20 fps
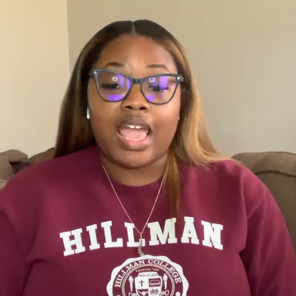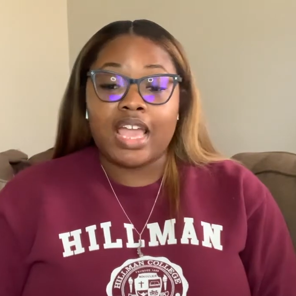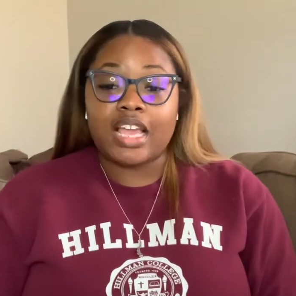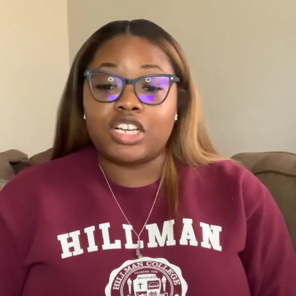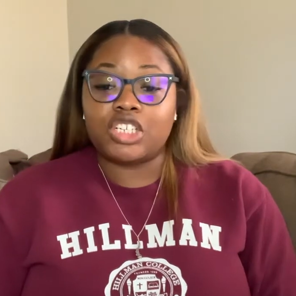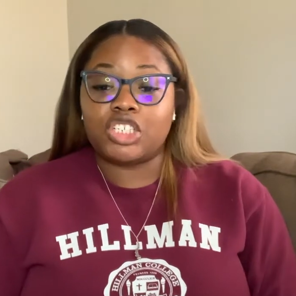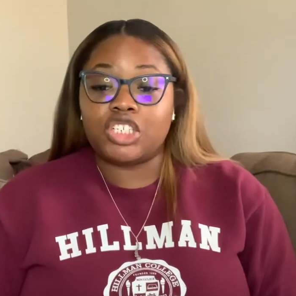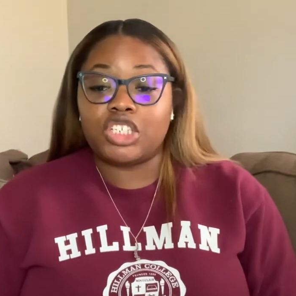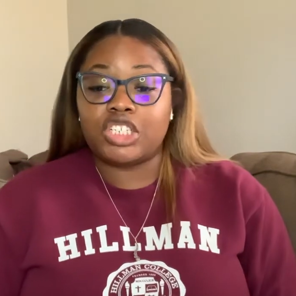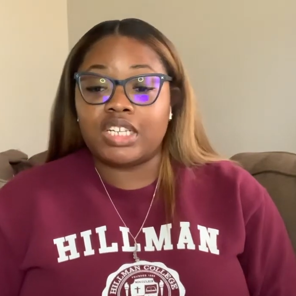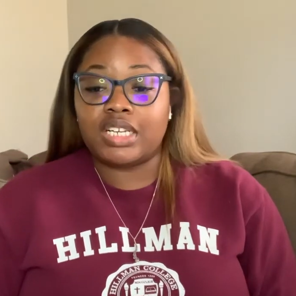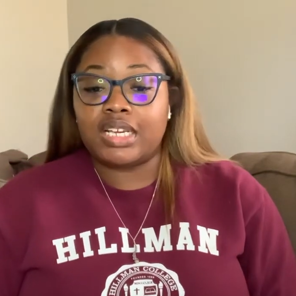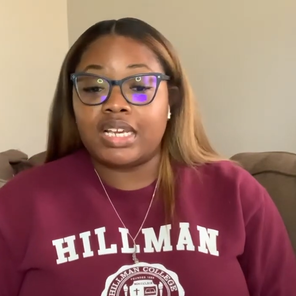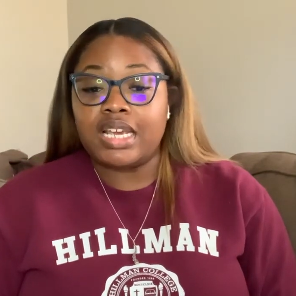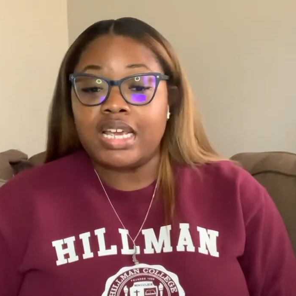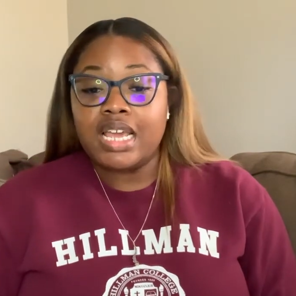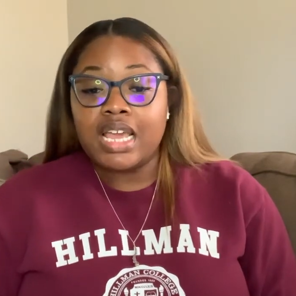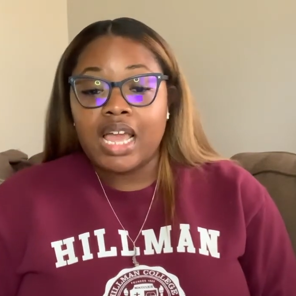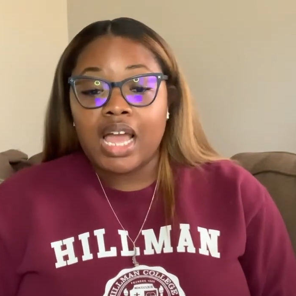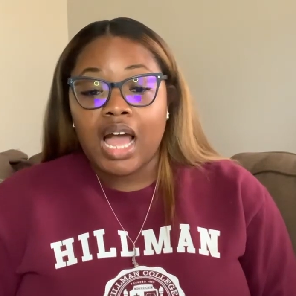
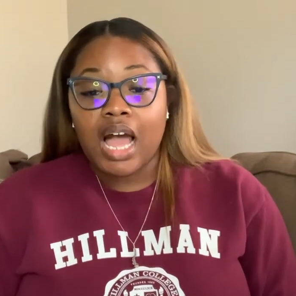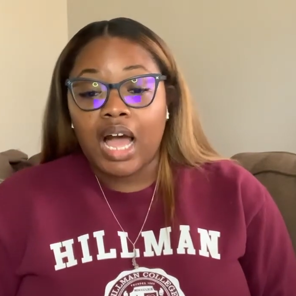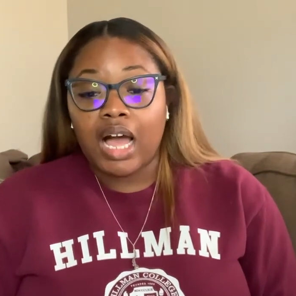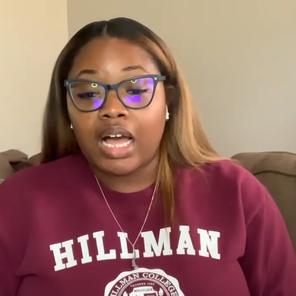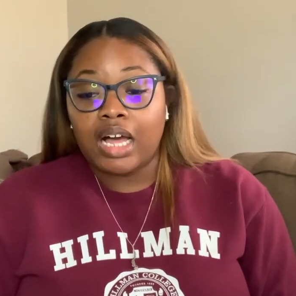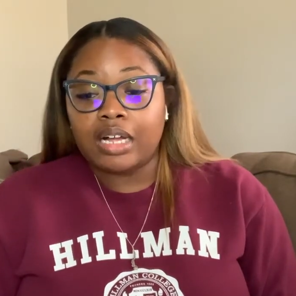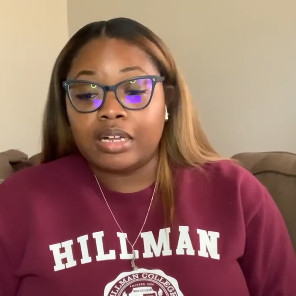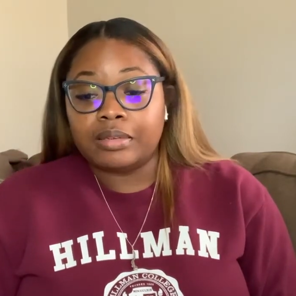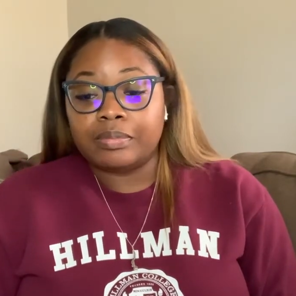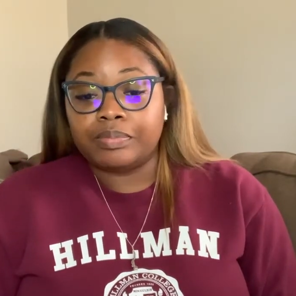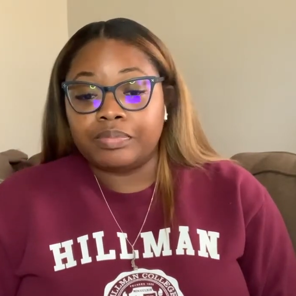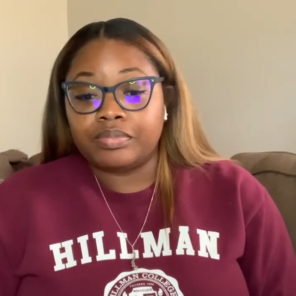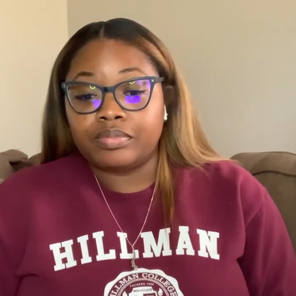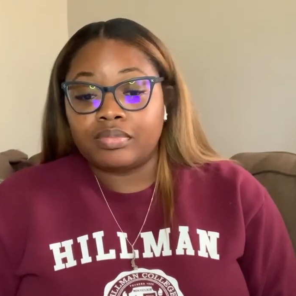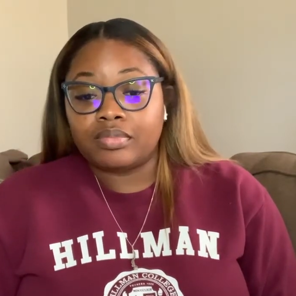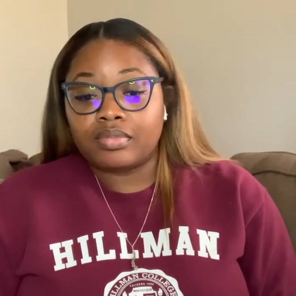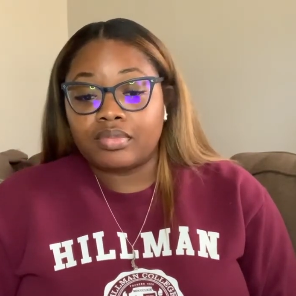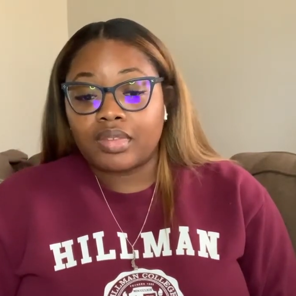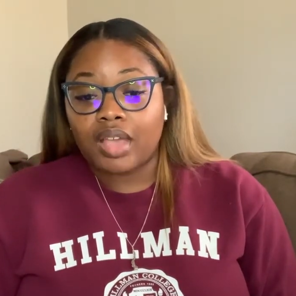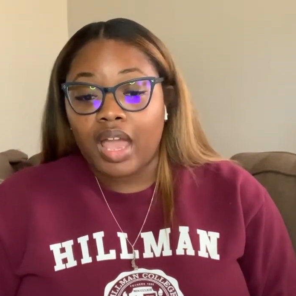she
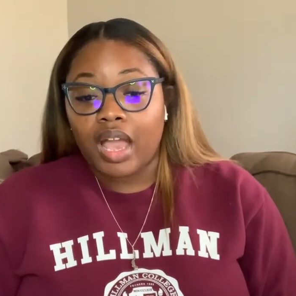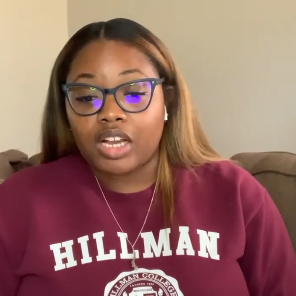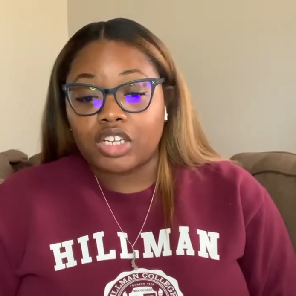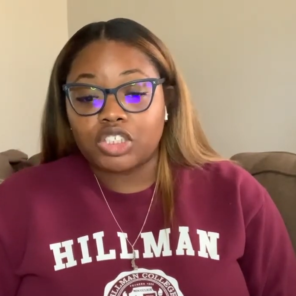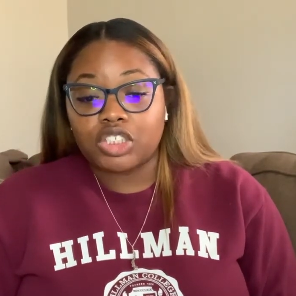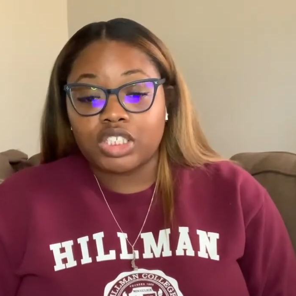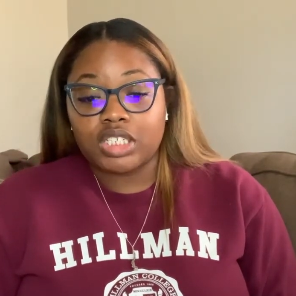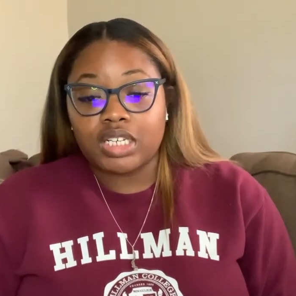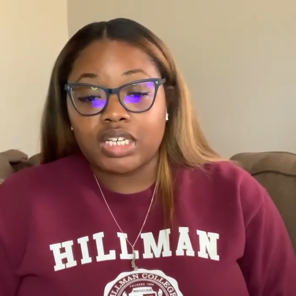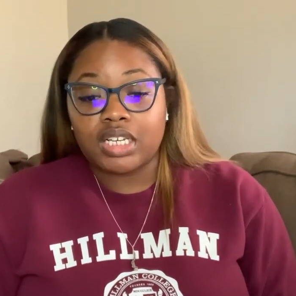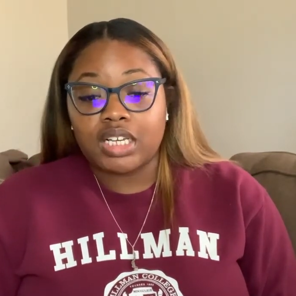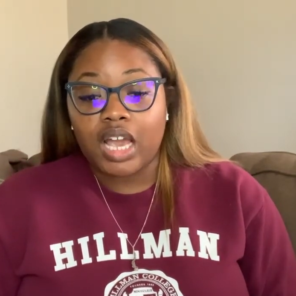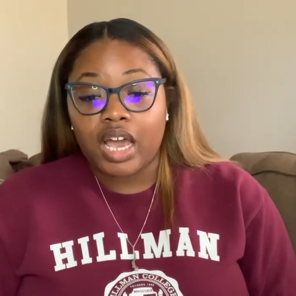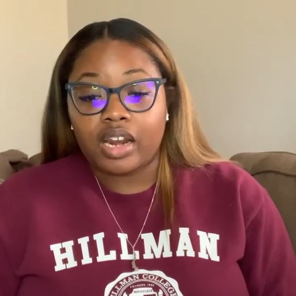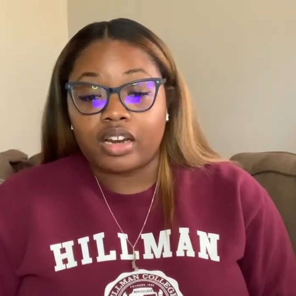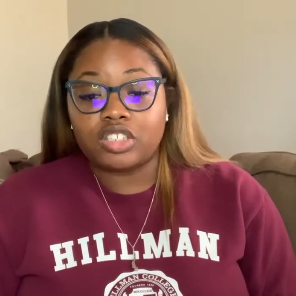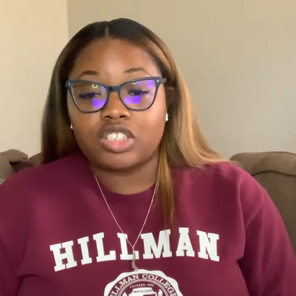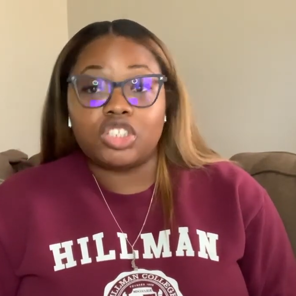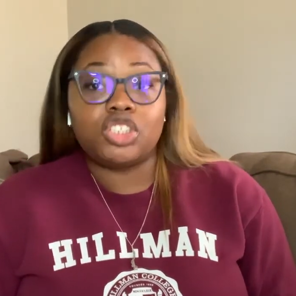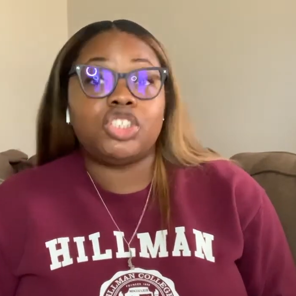actually kind of
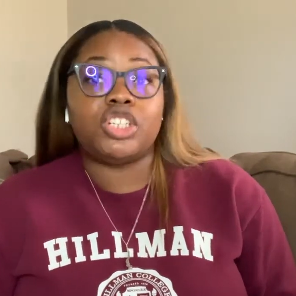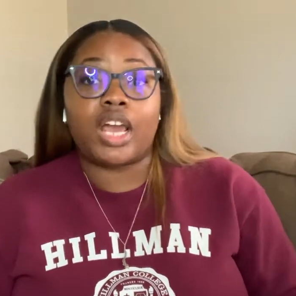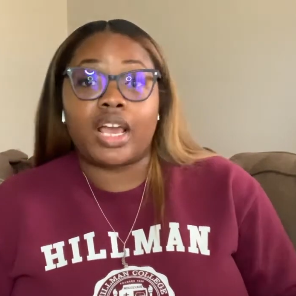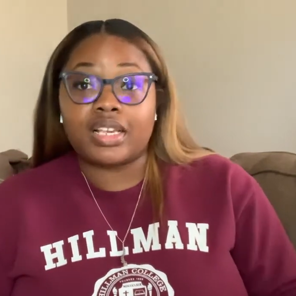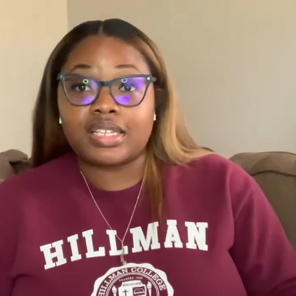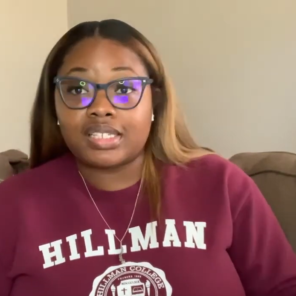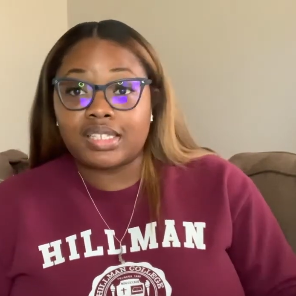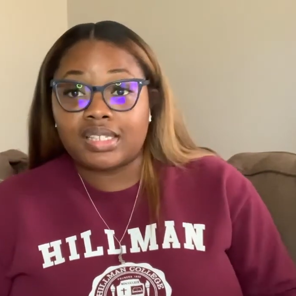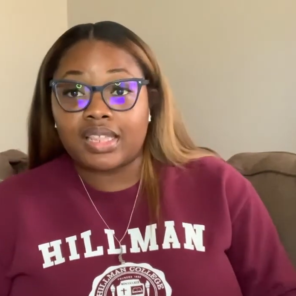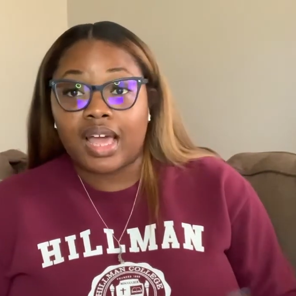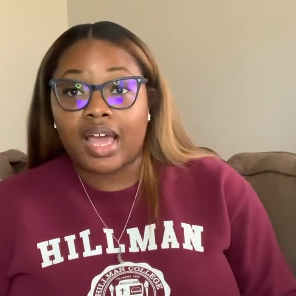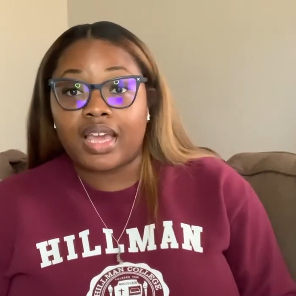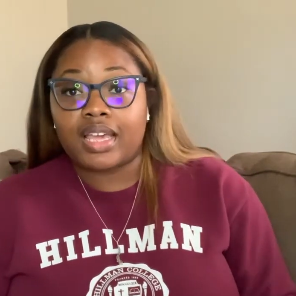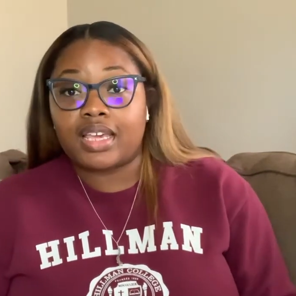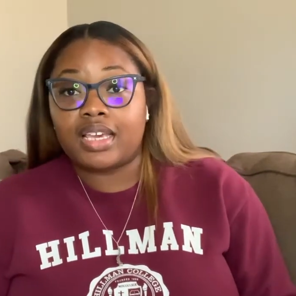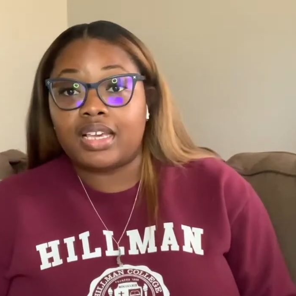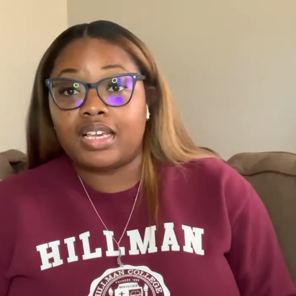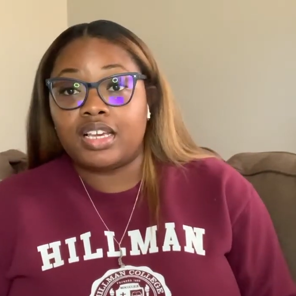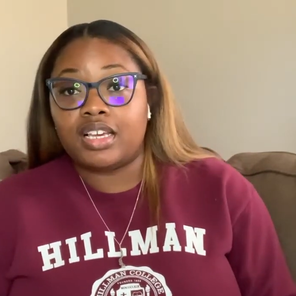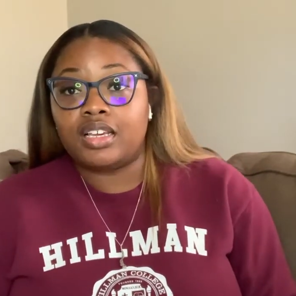suggests that
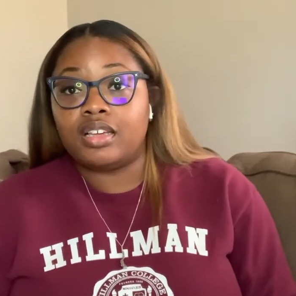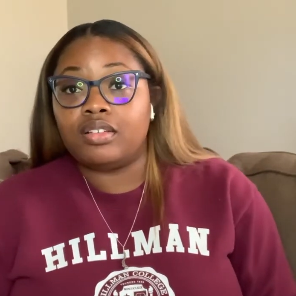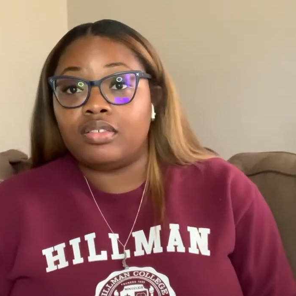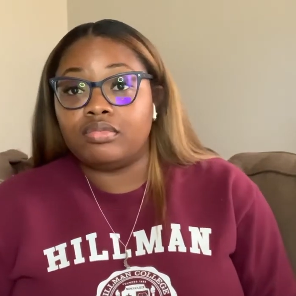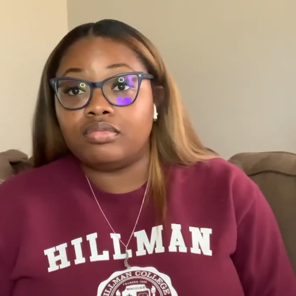he,